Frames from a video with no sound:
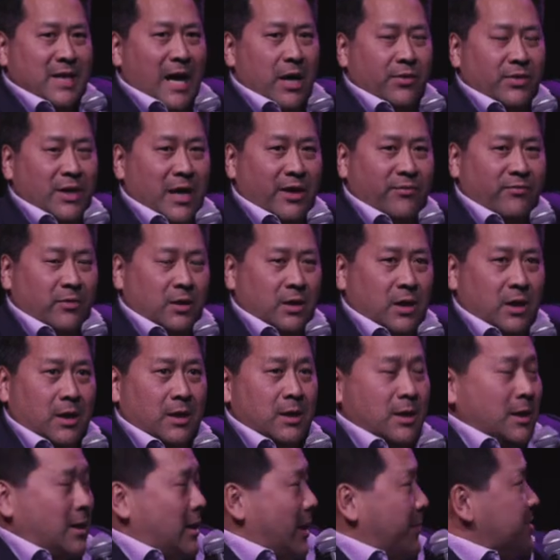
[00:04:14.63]
In South
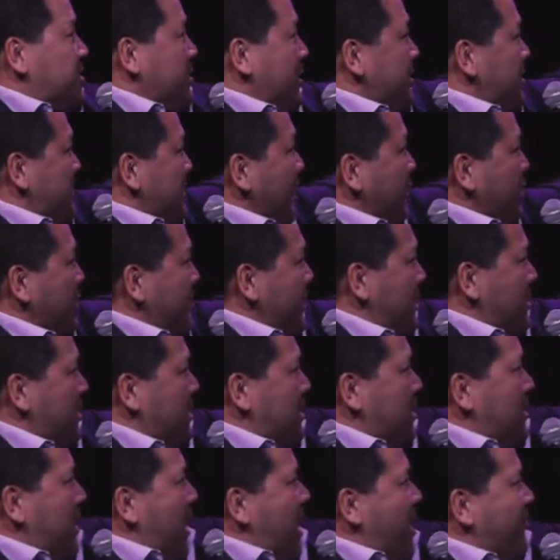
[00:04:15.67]
Africa, I'm sorry, South
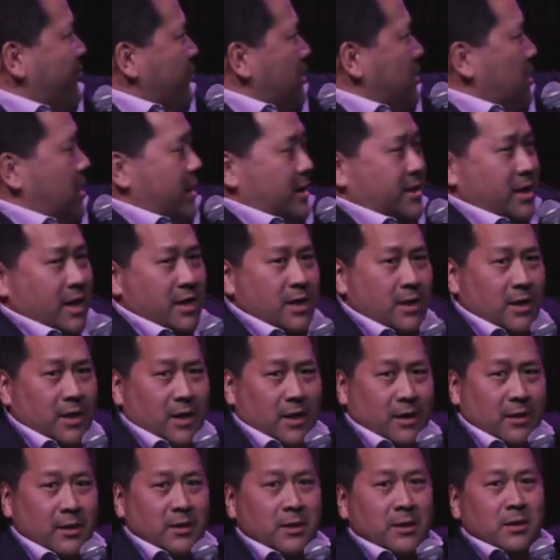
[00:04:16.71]
America, Africa, and
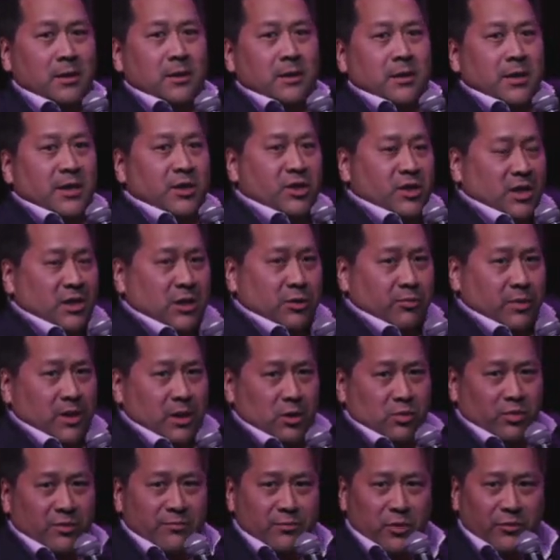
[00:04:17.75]
India, in just
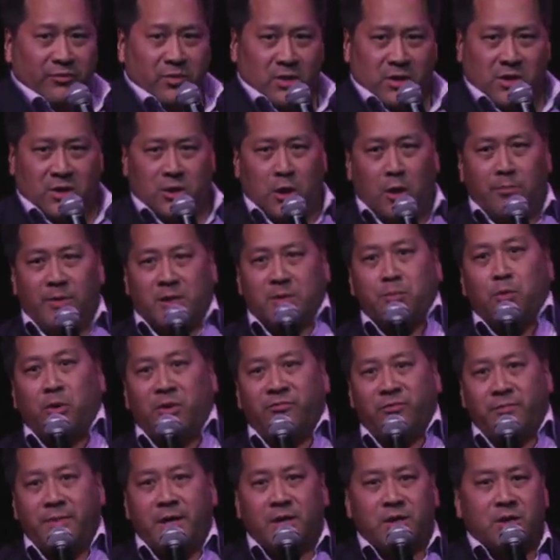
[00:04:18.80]
three years, we've moved so much
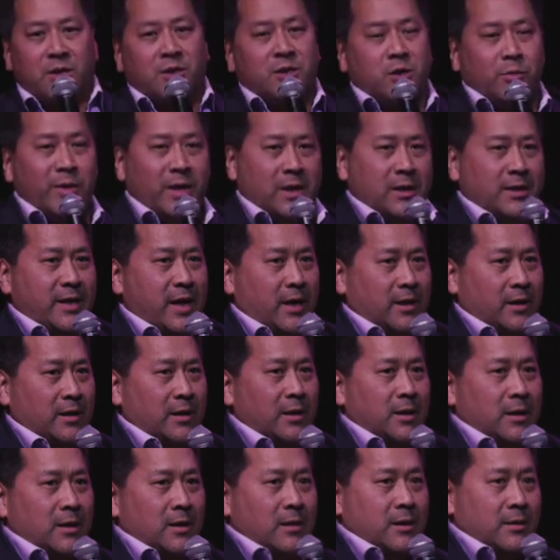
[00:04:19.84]
more information into
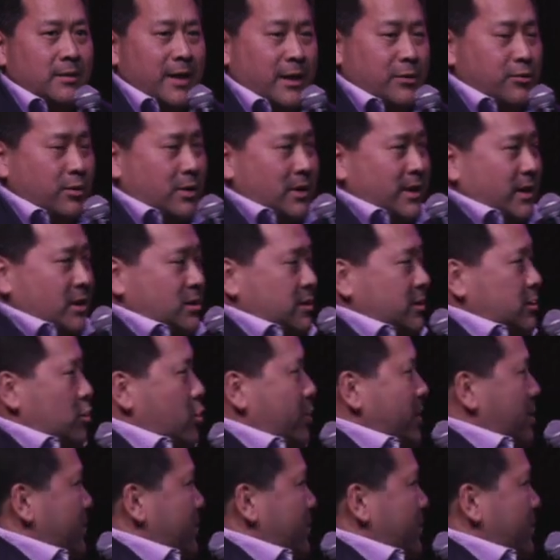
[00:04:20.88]
Wikidata that you can actually